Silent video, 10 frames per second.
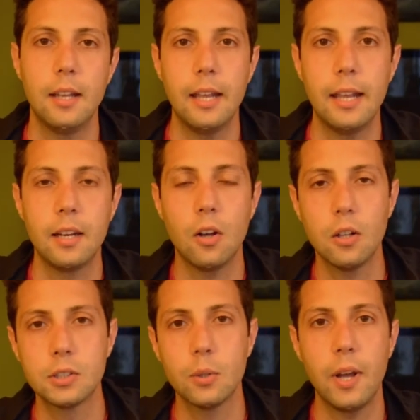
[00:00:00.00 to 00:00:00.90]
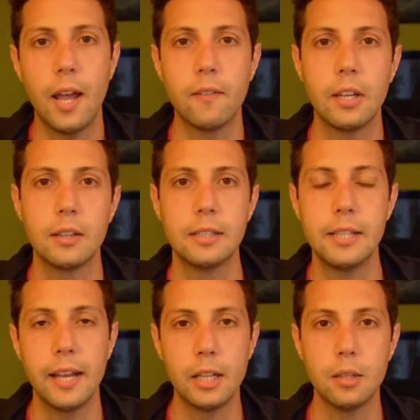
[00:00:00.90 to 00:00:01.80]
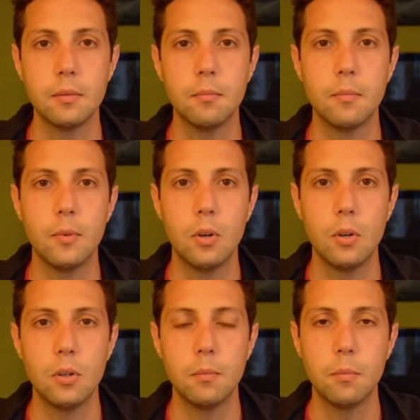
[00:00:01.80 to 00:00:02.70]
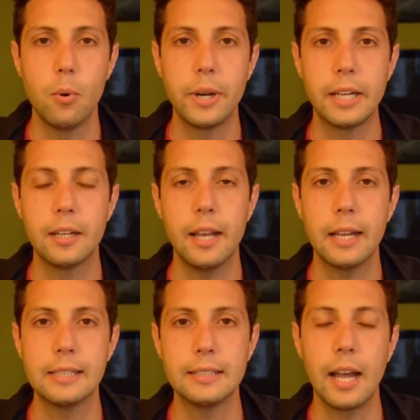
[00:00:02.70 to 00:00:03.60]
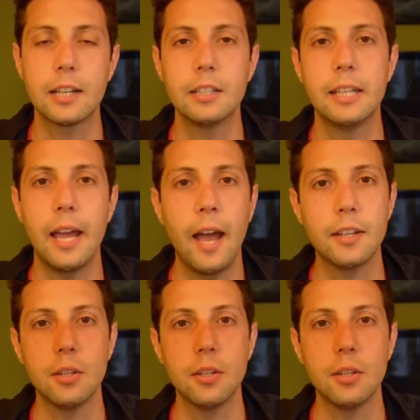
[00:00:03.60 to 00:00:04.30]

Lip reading: And also having the tail pointed exactly at